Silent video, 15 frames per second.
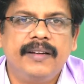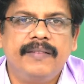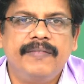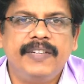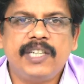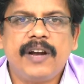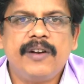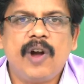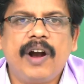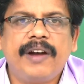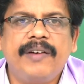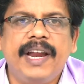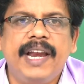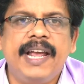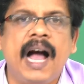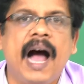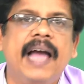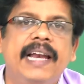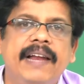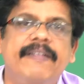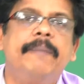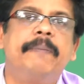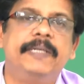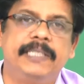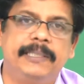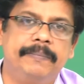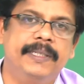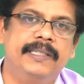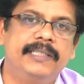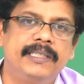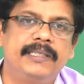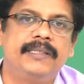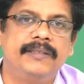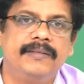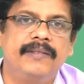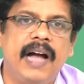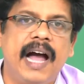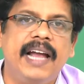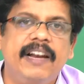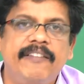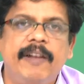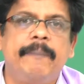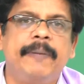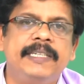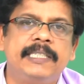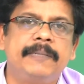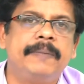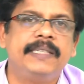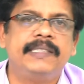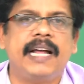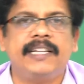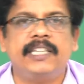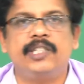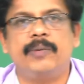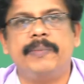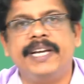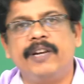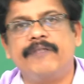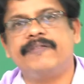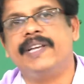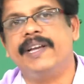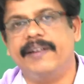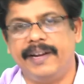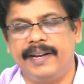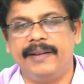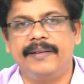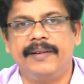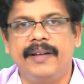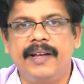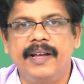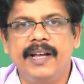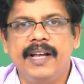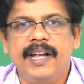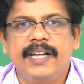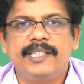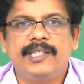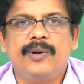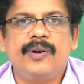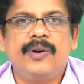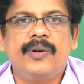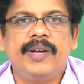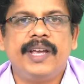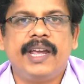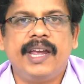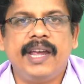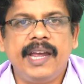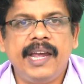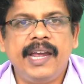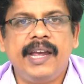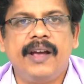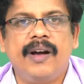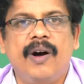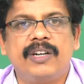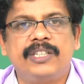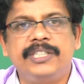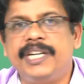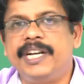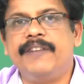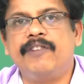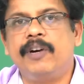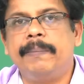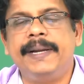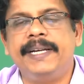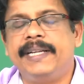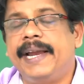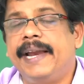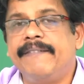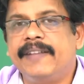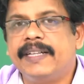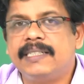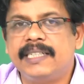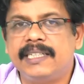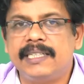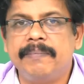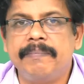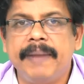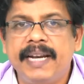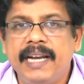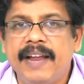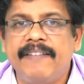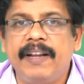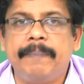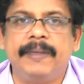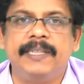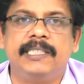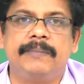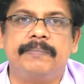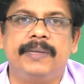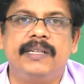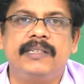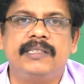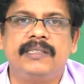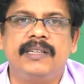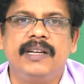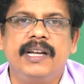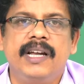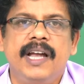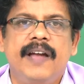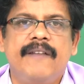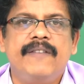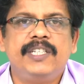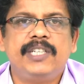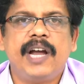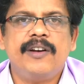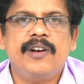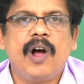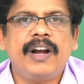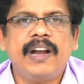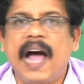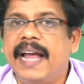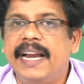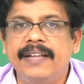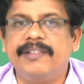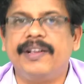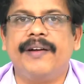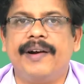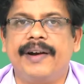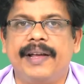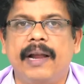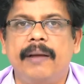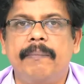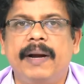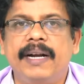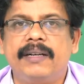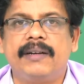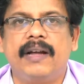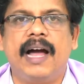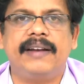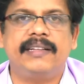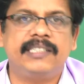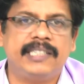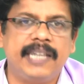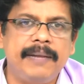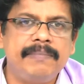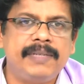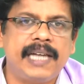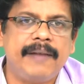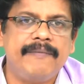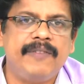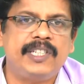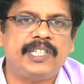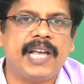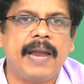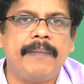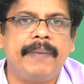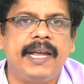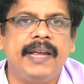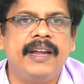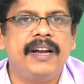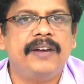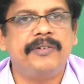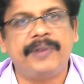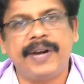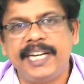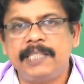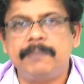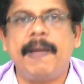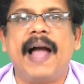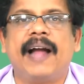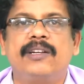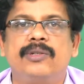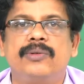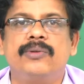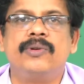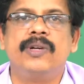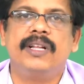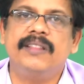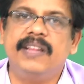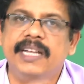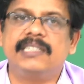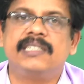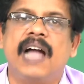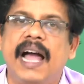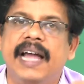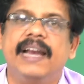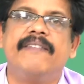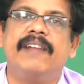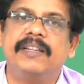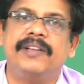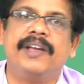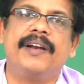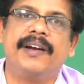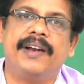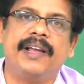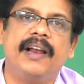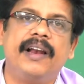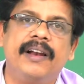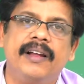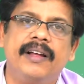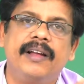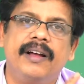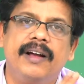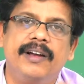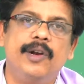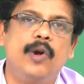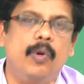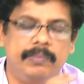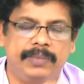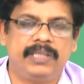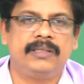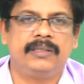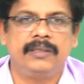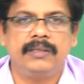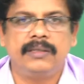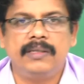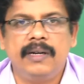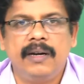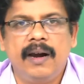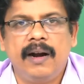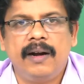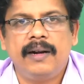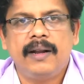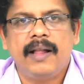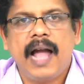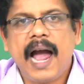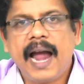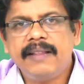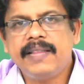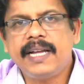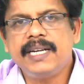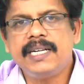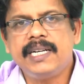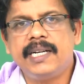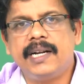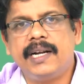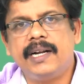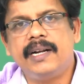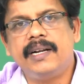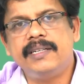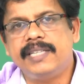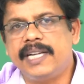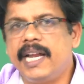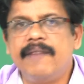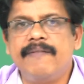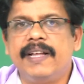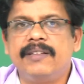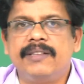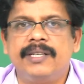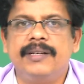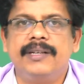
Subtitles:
which are not really high-level principles. High-level principles are the domain of theory. So, he or she would be dealing with certain mid-level principles, which are not highly theoretical, but at the same time which can be traced back to these high-level theoretical norms, and then deal with